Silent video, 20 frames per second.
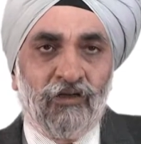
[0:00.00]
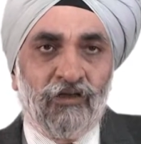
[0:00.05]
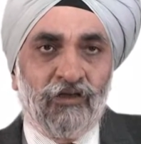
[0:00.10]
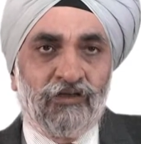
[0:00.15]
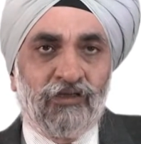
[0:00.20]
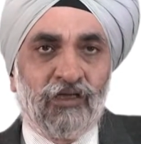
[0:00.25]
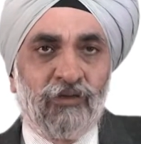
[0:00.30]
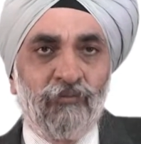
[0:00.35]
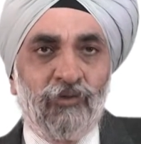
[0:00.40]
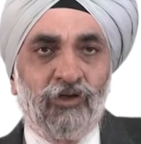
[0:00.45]

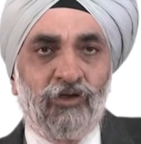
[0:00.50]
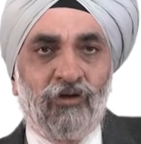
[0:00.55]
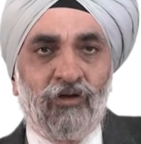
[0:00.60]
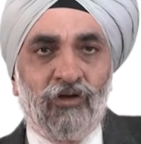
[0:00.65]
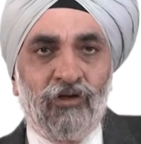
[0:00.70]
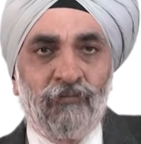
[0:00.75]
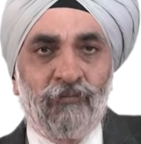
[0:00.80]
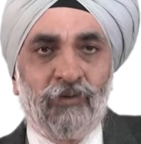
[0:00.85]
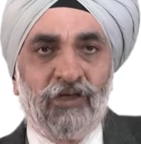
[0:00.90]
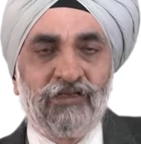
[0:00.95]

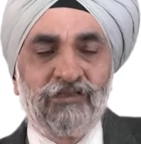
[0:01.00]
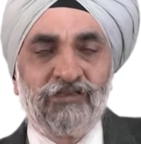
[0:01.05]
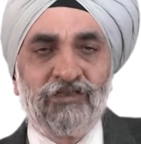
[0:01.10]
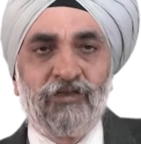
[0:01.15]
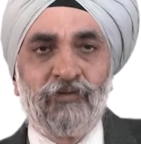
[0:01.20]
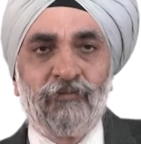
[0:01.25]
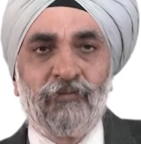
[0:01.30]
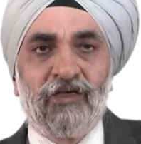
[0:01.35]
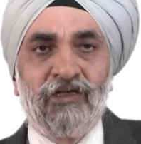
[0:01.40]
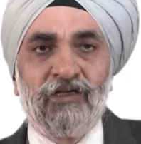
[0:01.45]
ethambutol,
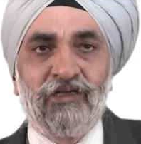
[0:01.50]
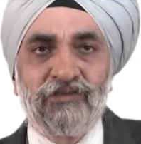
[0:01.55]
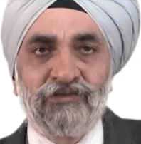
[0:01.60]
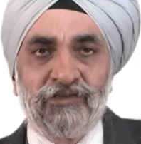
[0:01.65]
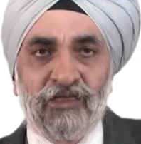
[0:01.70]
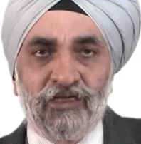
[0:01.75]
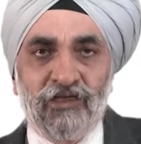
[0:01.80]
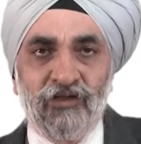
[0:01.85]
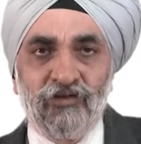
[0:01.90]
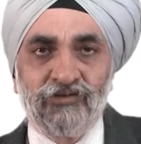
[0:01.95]
pyrazinamide and
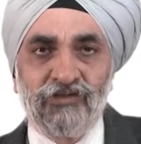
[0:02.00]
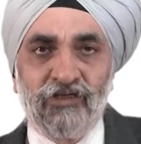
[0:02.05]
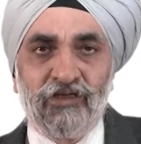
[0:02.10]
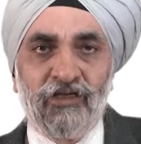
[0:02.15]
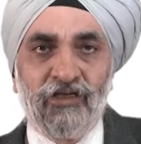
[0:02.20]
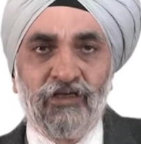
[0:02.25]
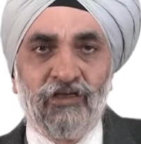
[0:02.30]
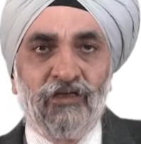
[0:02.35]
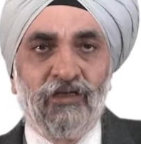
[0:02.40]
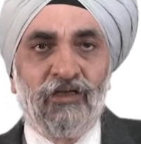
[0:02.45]

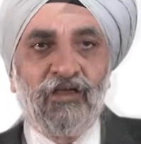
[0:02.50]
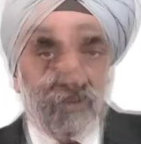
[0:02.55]
cycloserine.